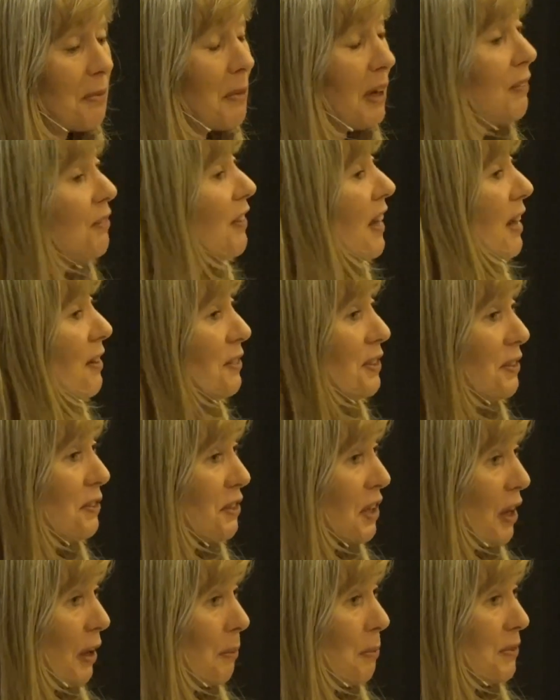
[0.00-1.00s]
of my
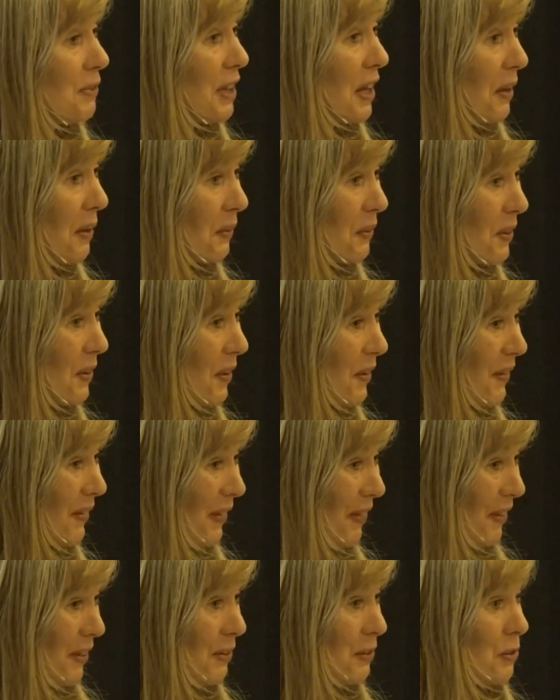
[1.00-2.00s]
fastest times down
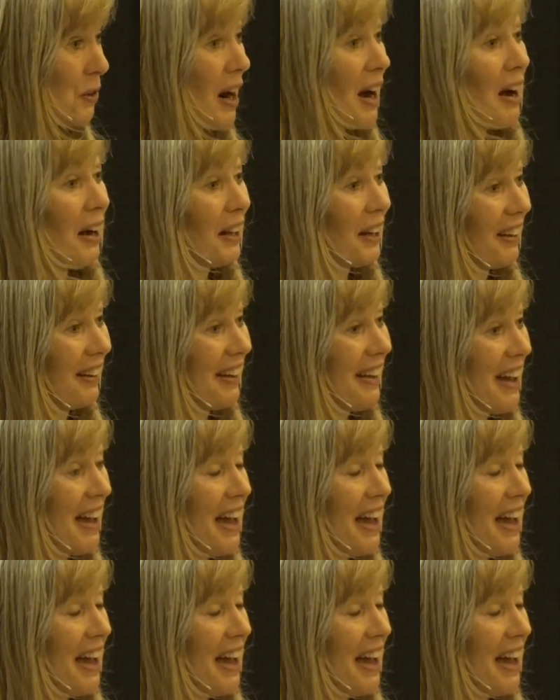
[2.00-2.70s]
on the track.